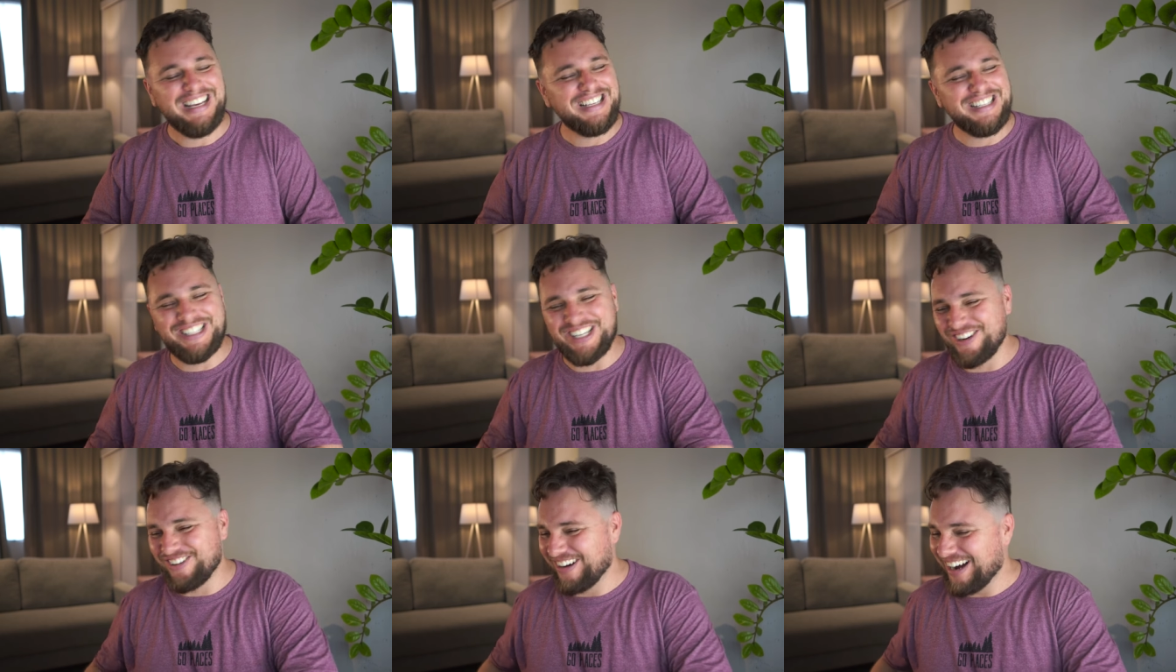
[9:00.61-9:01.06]

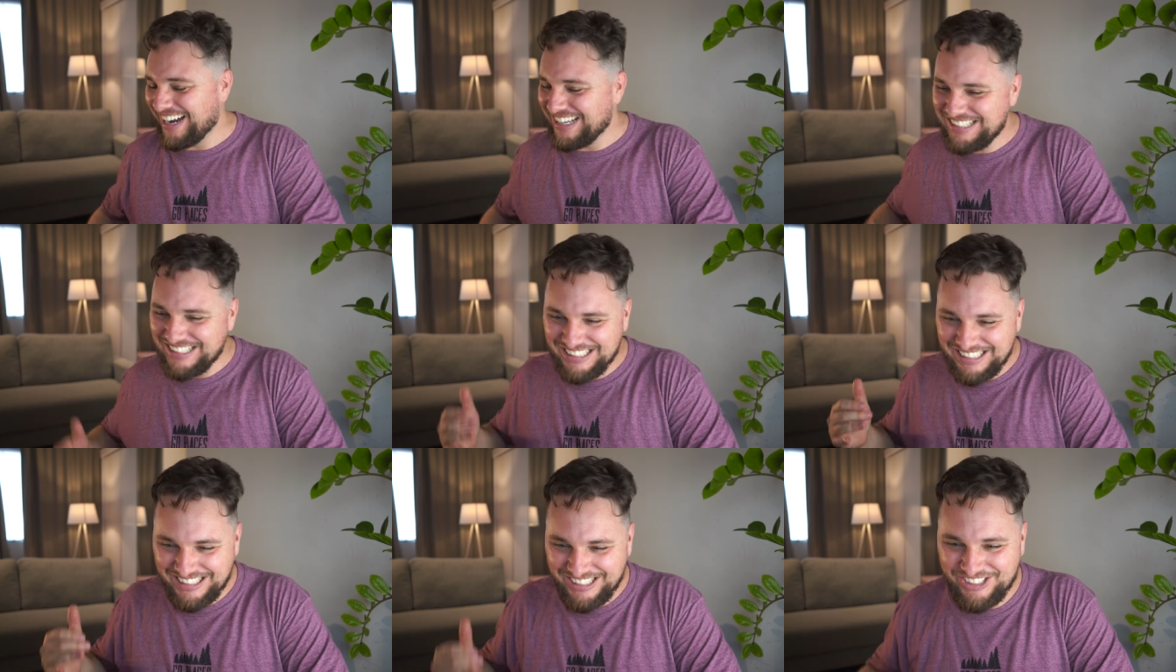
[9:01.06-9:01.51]
So I
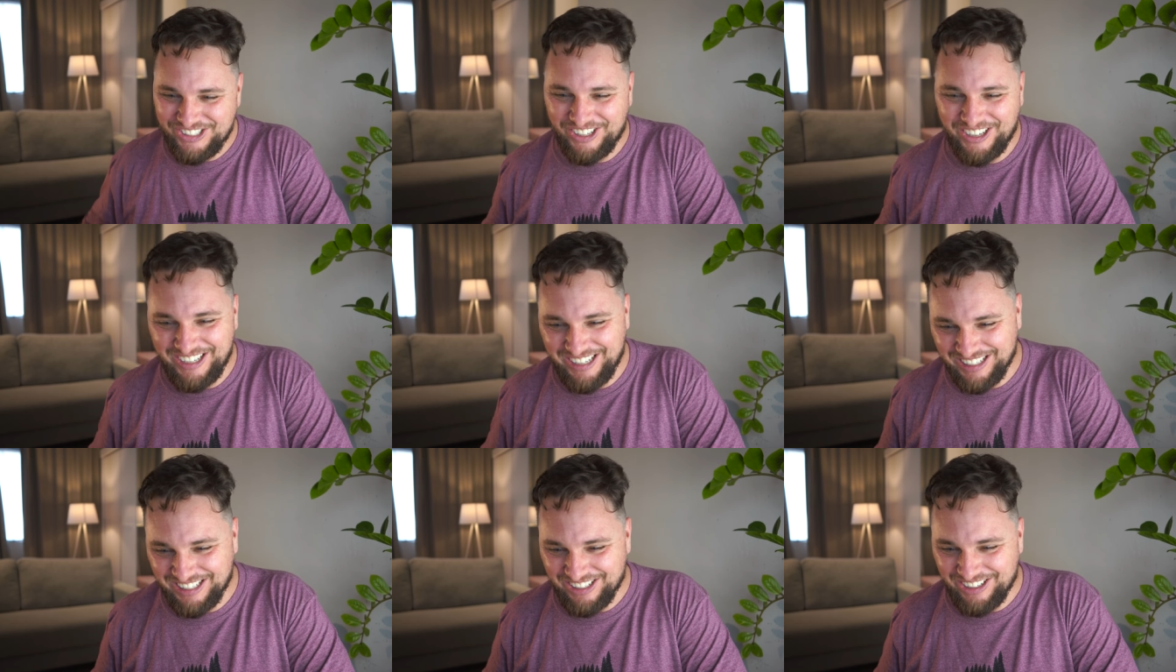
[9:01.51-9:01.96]
did
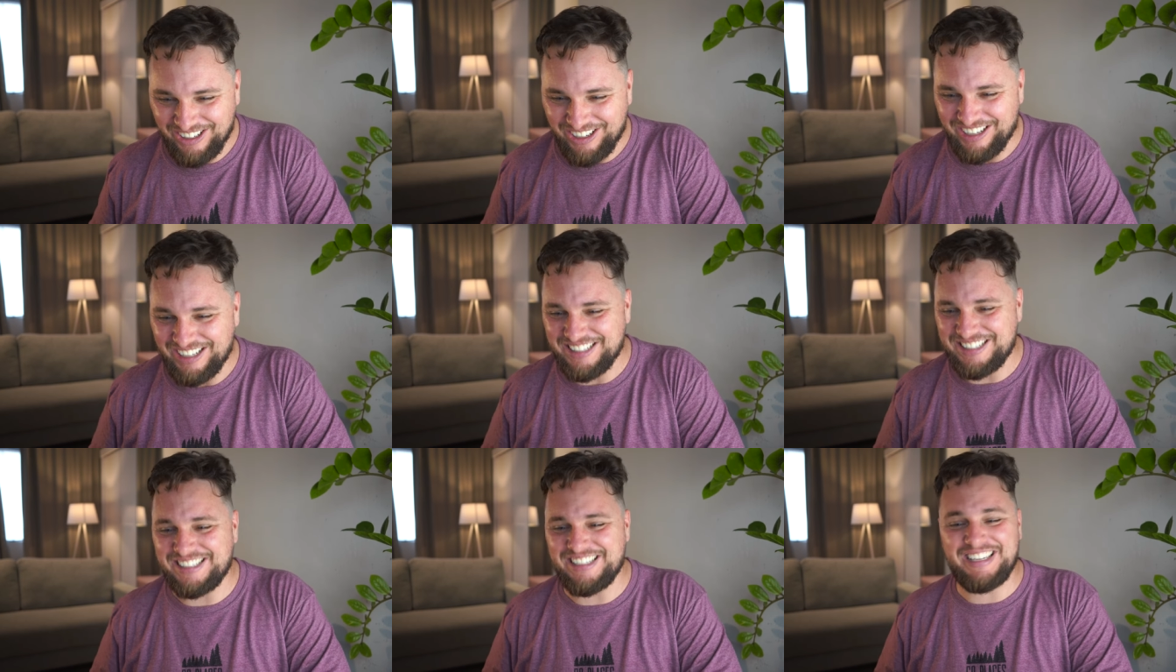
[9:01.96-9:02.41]
enjoy a
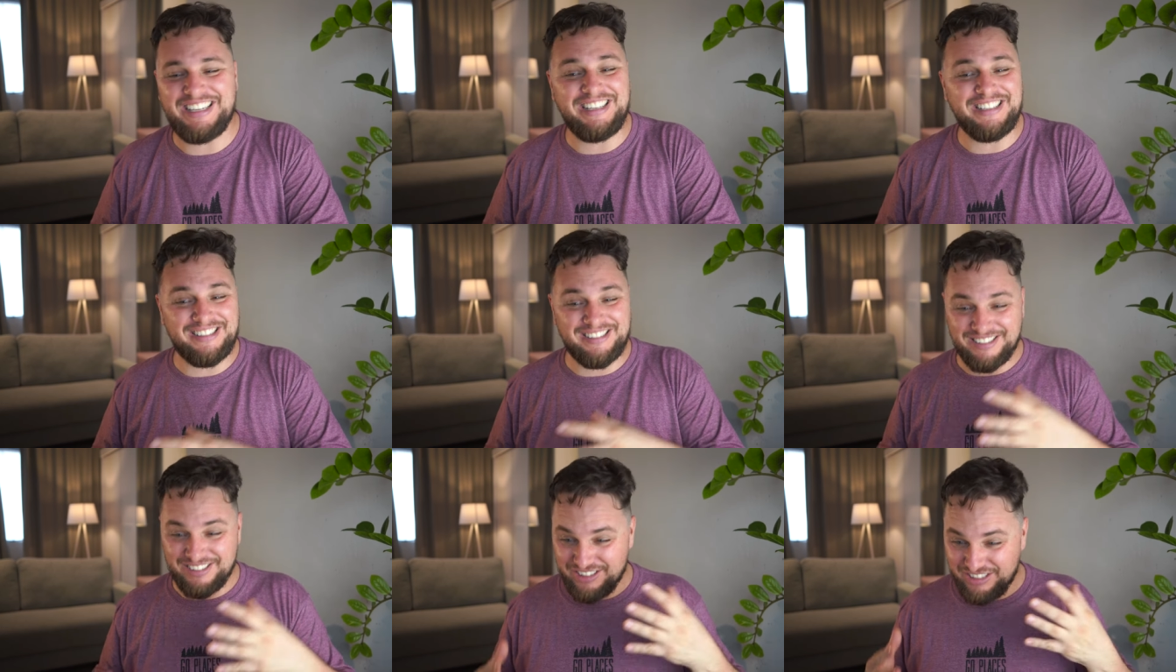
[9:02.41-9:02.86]
lot. It's